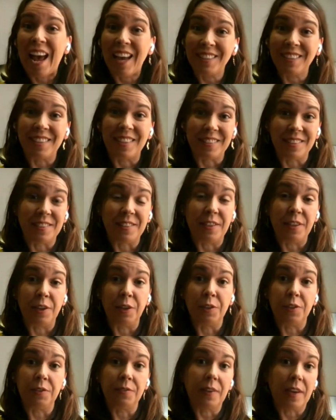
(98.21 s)
access to
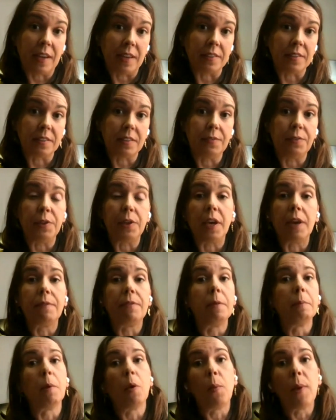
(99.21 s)
your device if you give
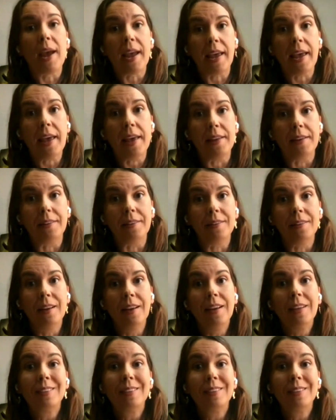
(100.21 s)
them a way in,